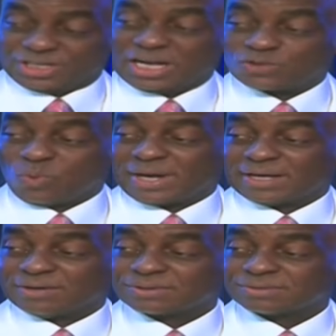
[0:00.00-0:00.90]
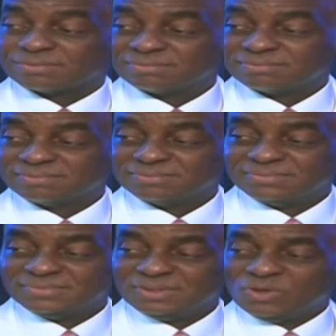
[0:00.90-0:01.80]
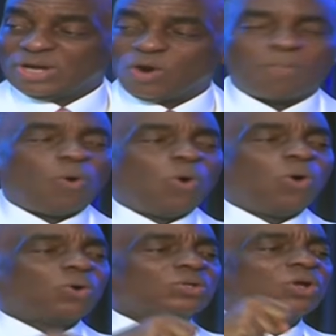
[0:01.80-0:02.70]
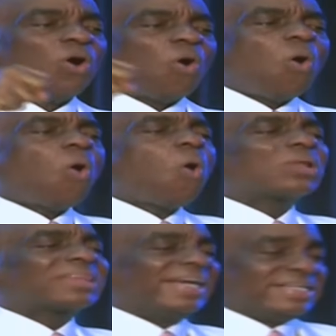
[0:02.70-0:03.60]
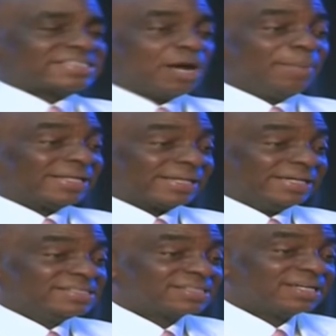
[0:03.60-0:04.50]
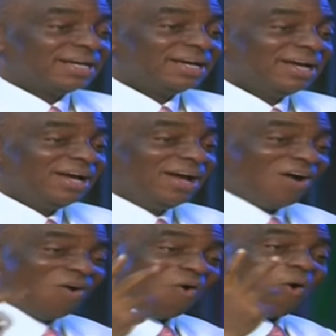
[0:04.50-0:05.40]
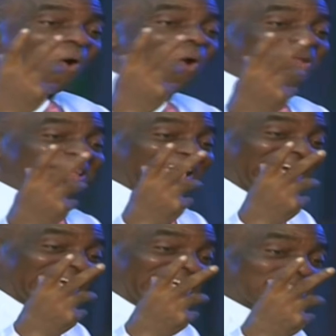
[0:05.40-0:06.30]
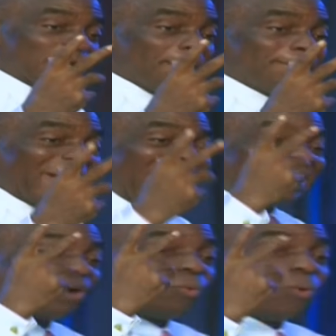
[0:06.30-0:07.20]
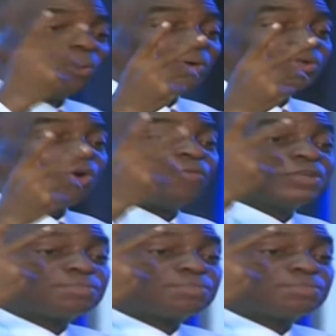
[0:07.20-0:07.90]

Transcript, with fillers: at work in us. You know, you uphold all things. How many things? All things by the word of his